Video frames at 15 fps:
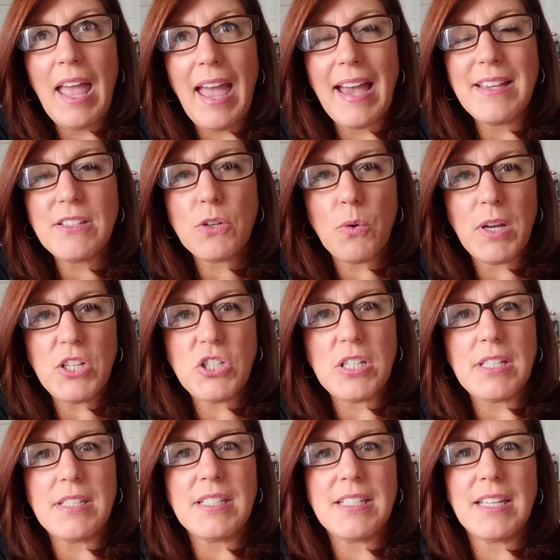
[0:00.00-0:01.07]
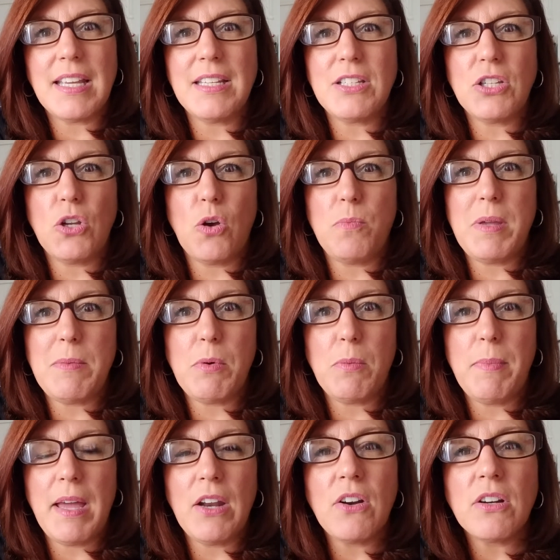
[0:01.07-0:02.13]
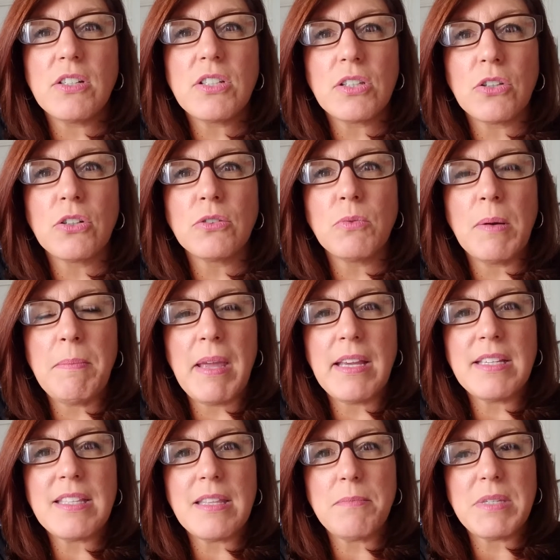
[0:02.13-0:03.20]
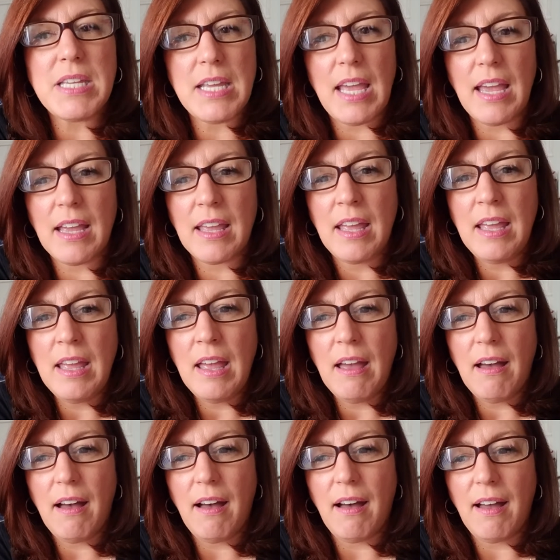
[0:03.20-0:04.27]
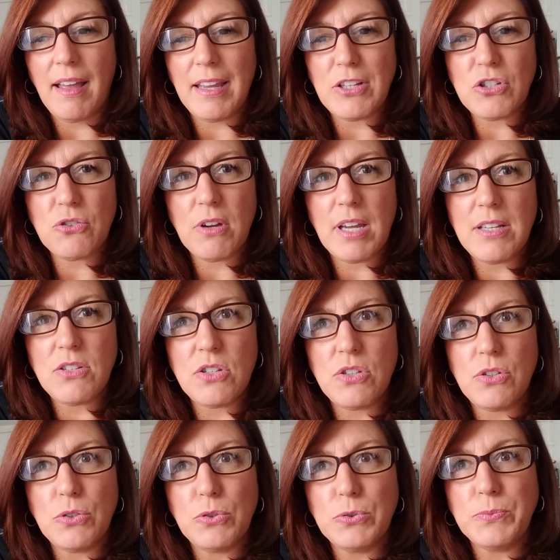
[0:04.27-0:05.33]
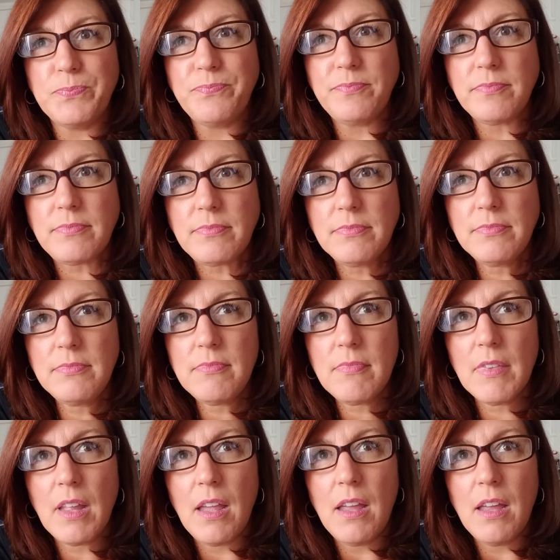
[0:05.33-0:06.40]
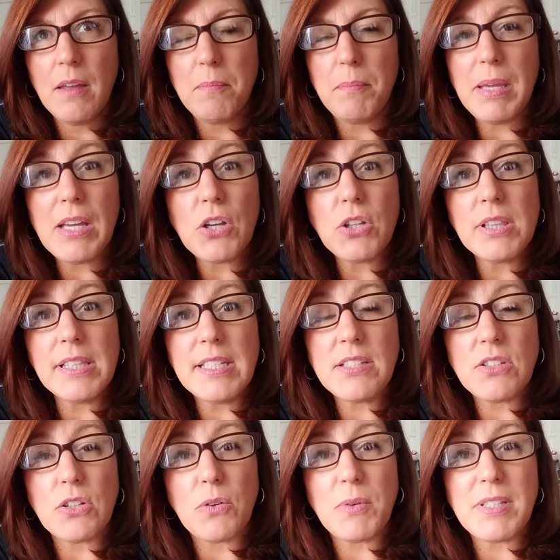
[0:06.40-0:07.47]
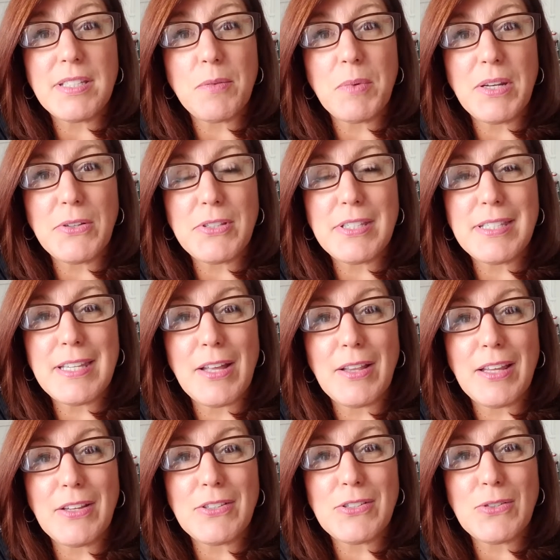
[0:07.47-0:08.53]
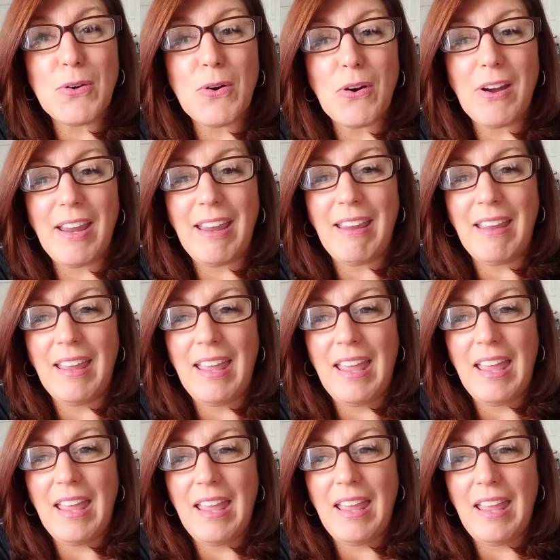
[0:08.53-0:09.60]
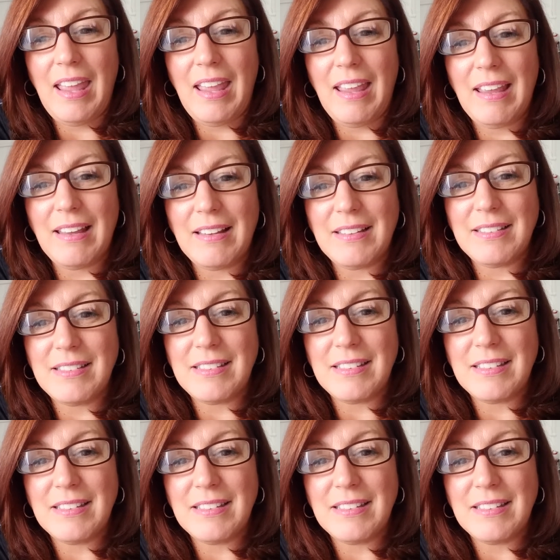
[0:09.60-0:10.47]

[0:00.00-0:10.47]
ask questions to get to know people better and to learn what makes them tick. I try to be a good listener when someone else is telling a story, and